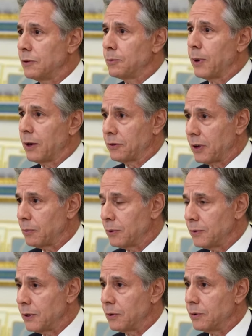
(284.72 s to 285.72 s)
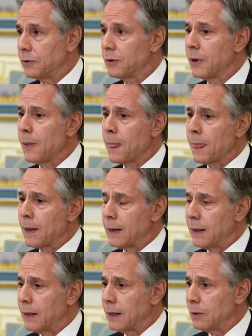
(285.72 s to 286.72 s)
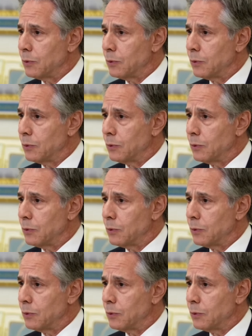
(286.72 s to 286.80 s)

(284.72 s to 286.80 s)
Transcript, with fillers: these past couple of years, uh,